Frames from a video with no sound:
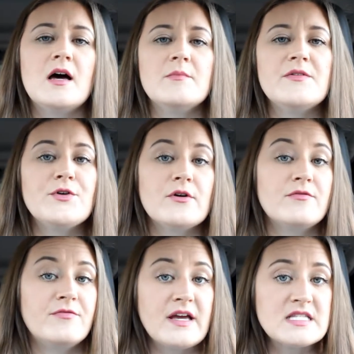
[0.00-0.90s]
Um, if you're
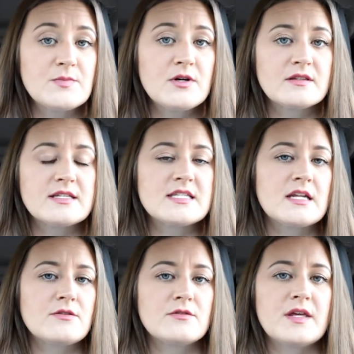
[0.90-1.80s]
on Facebook, that's
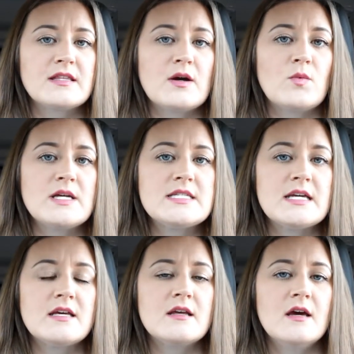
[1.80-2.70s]
another thing that we
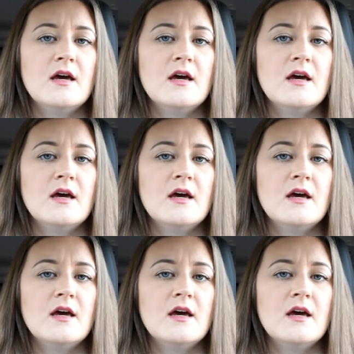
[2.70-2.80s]
did.